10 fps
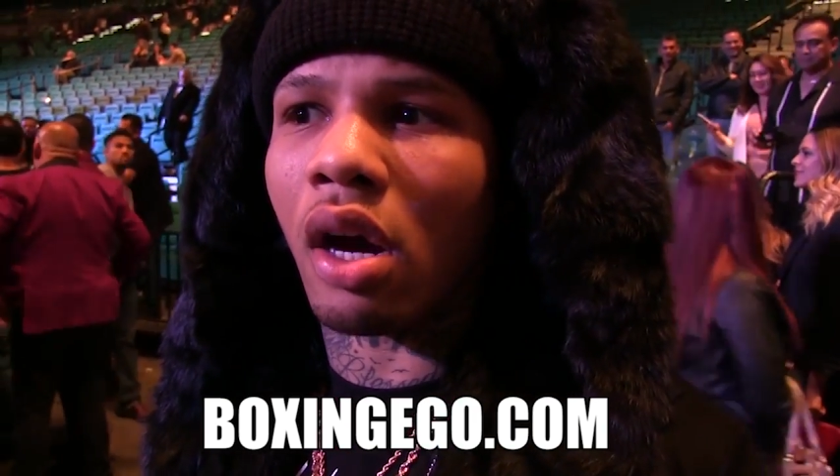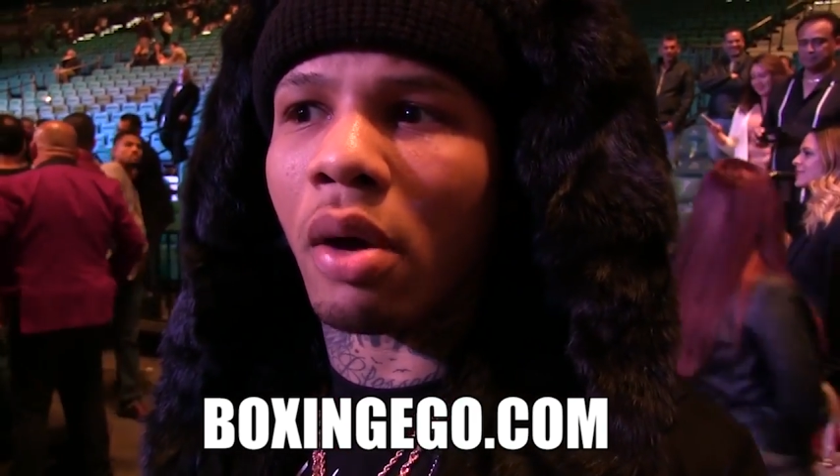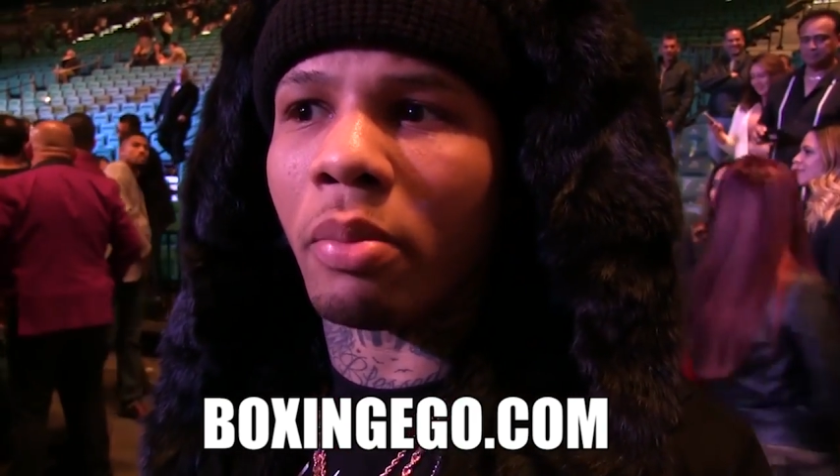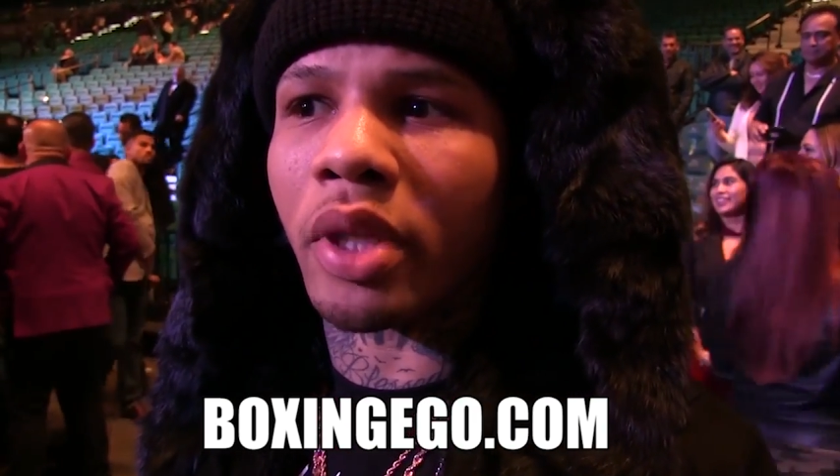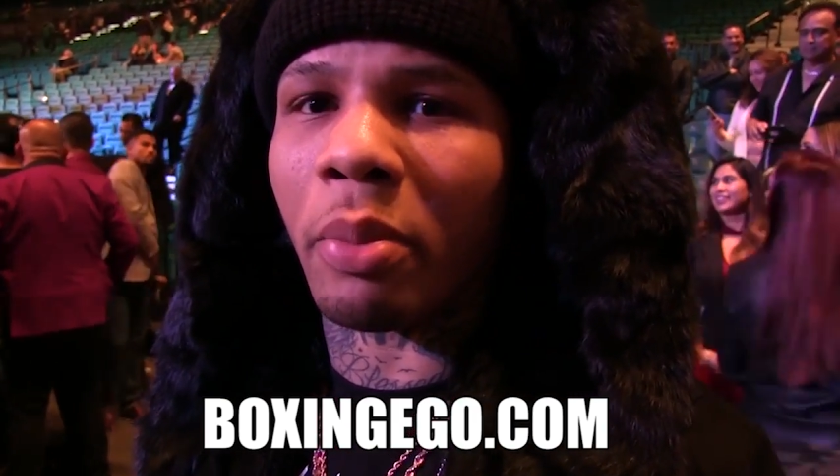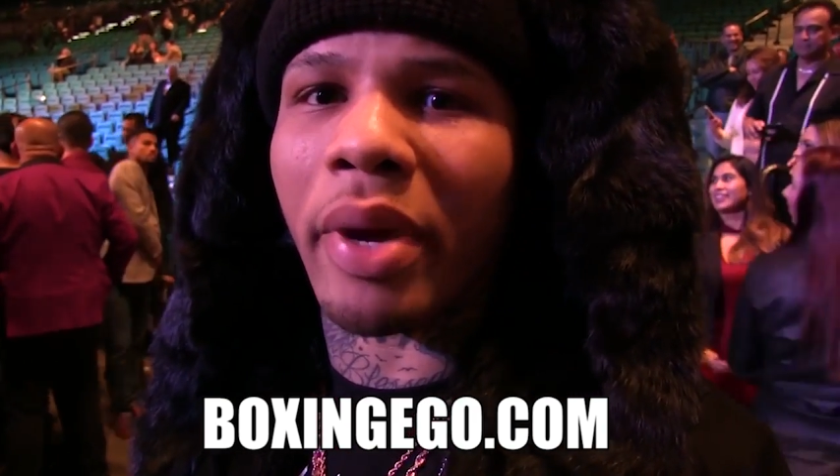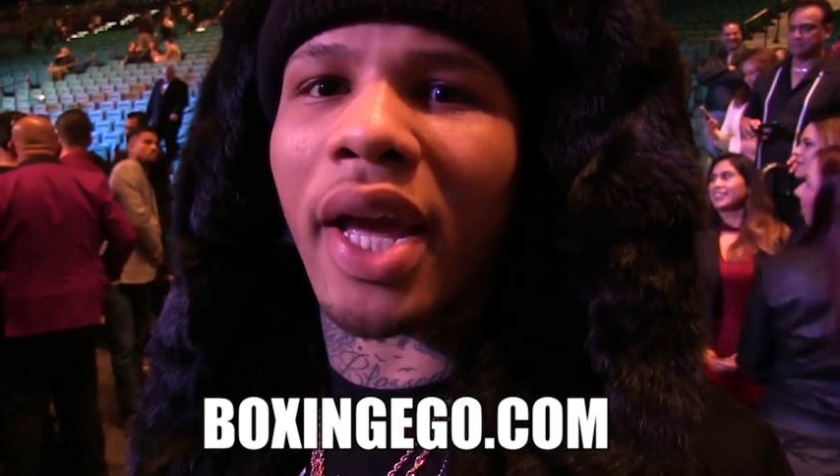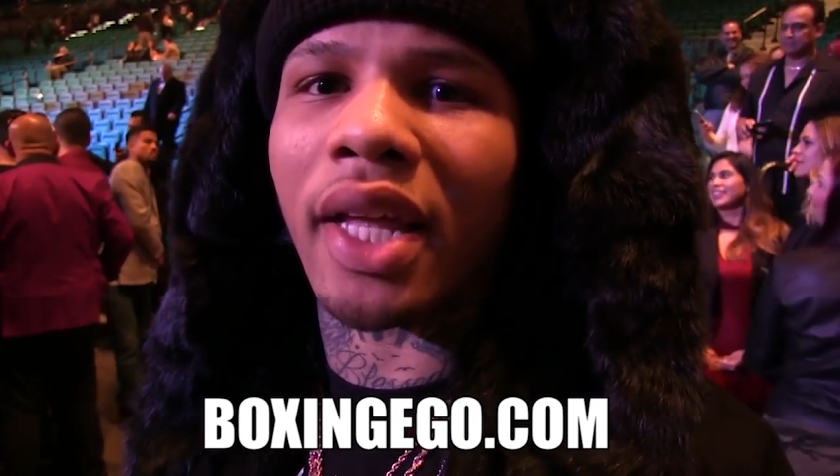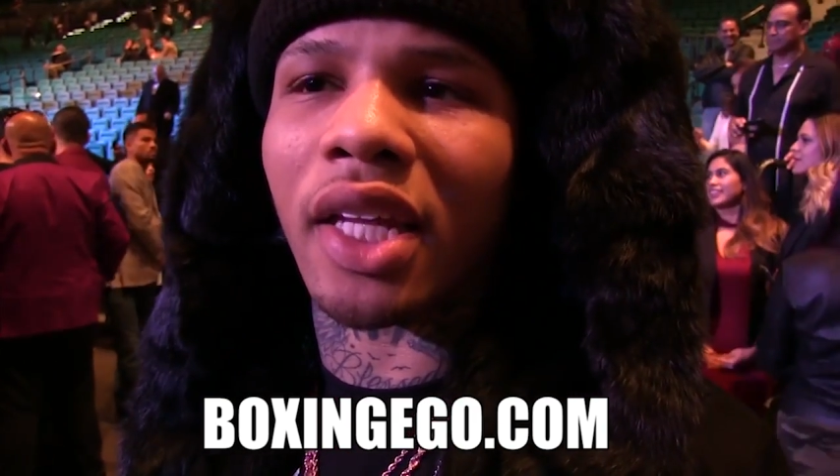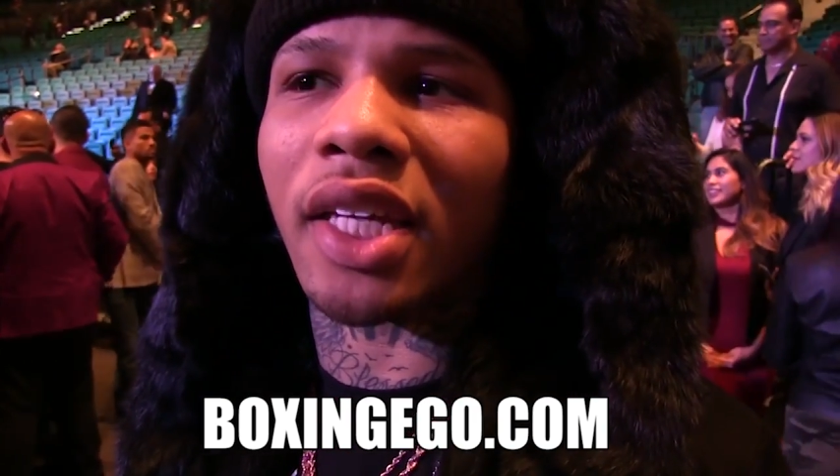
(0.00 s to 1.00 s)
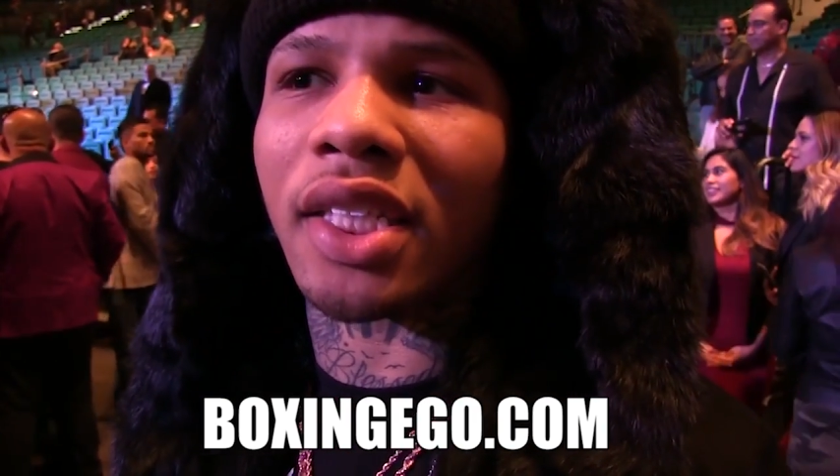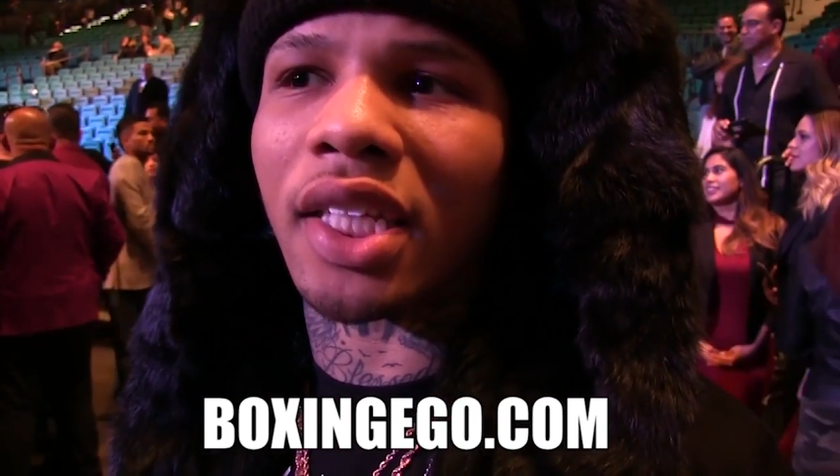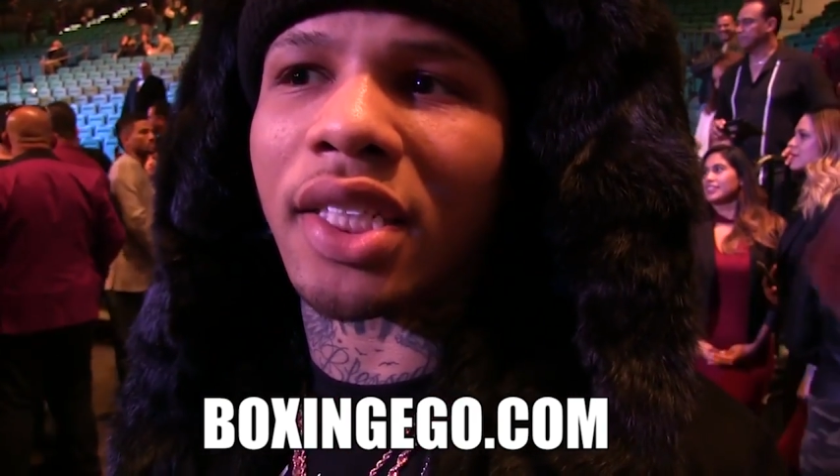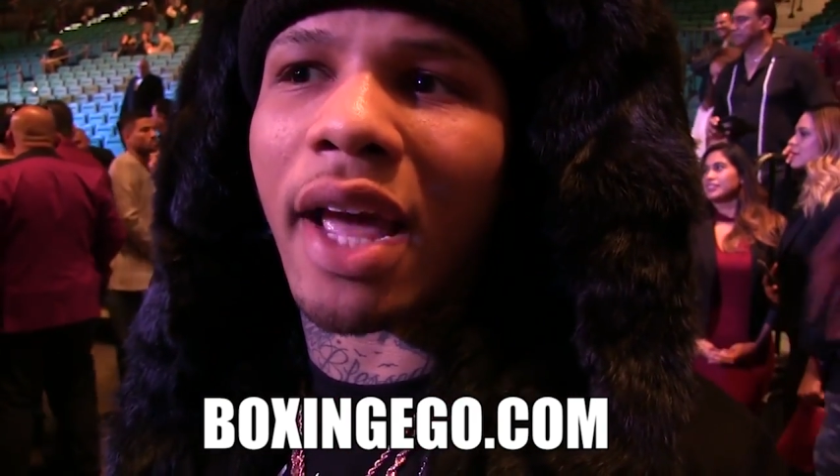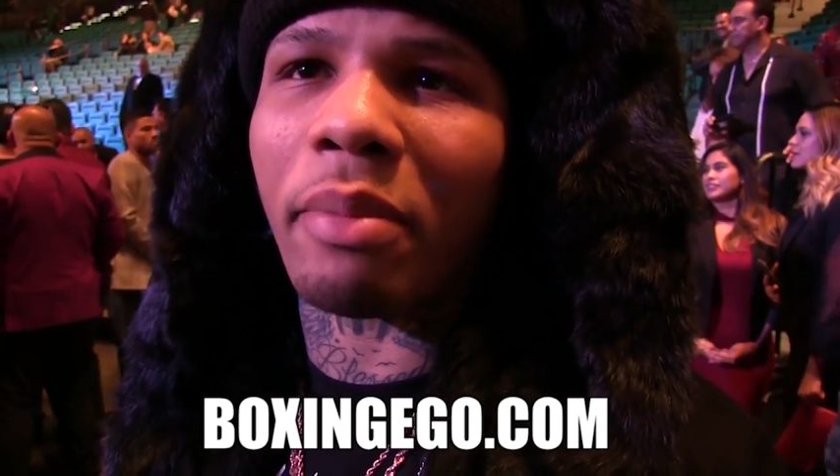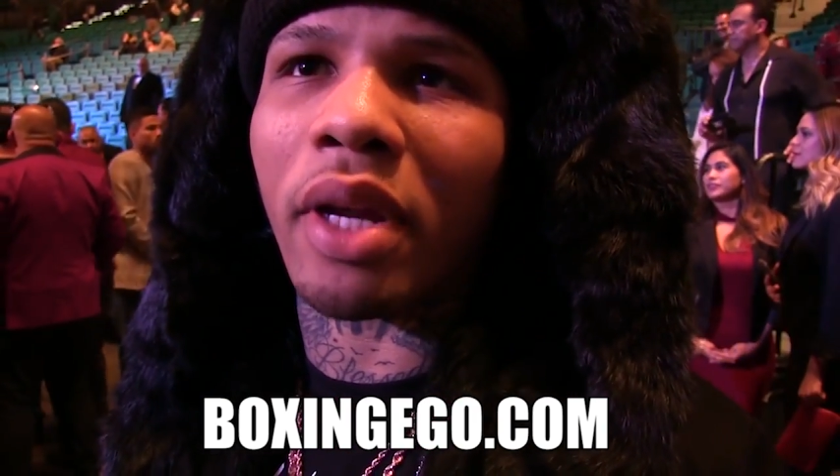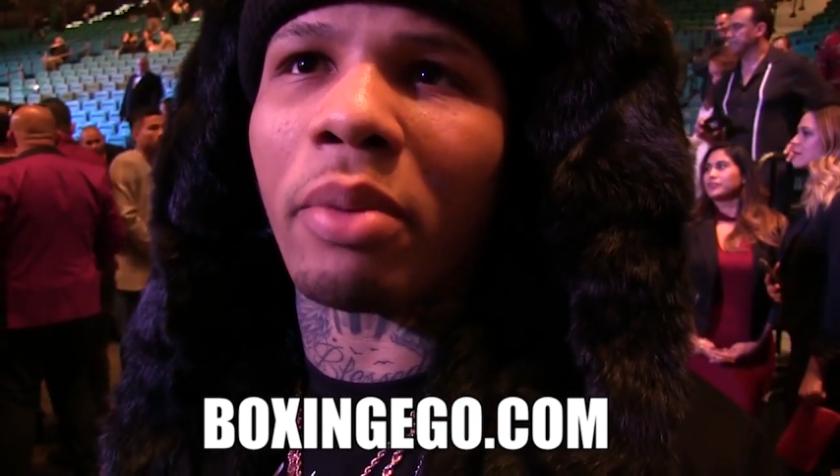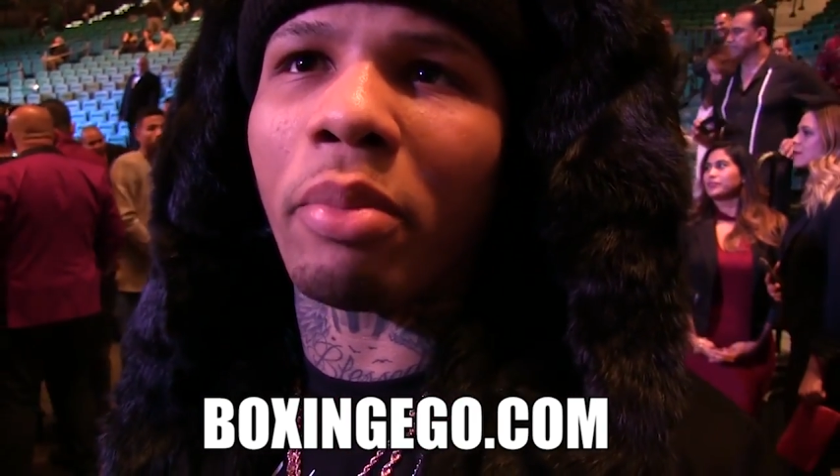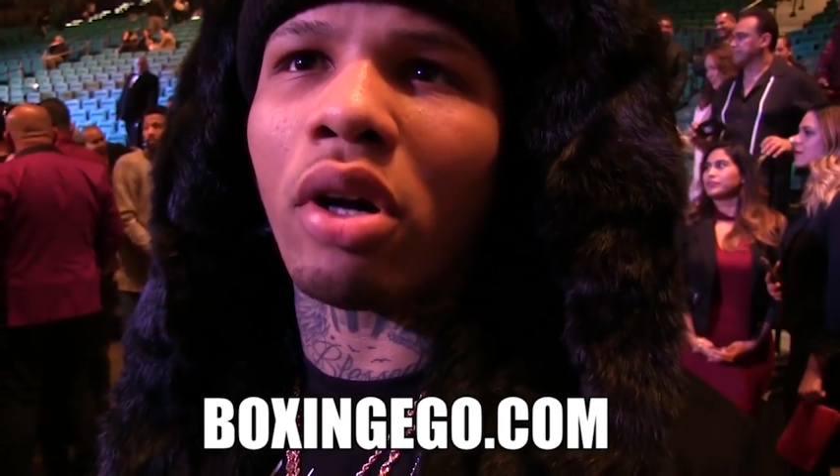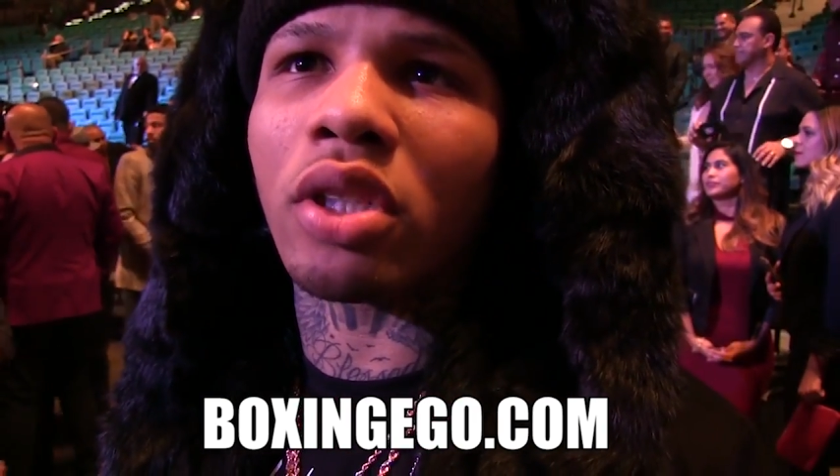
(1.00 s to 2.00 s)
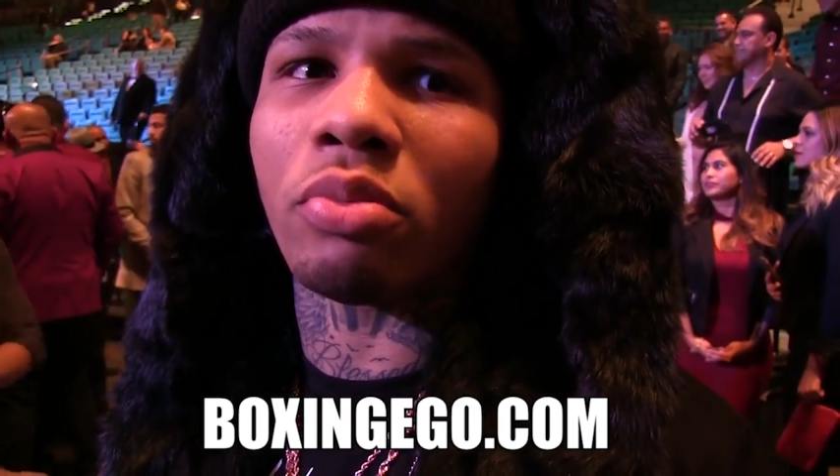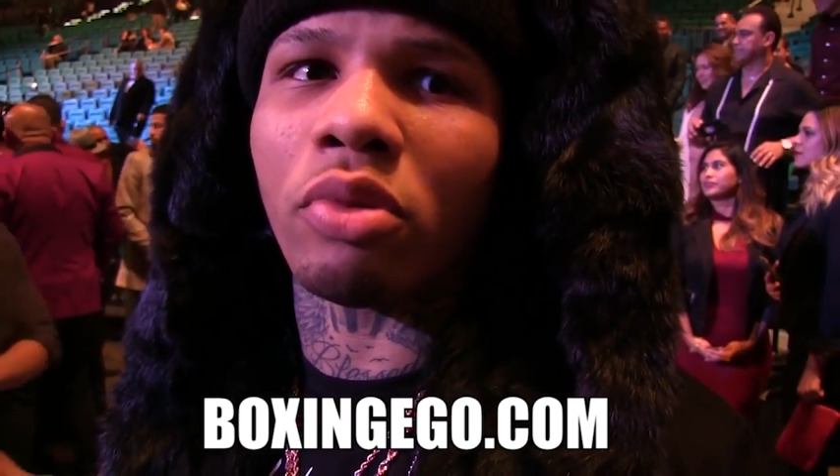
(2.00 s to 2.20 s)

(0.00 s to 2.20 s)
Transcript: at welterweight, and then they just gave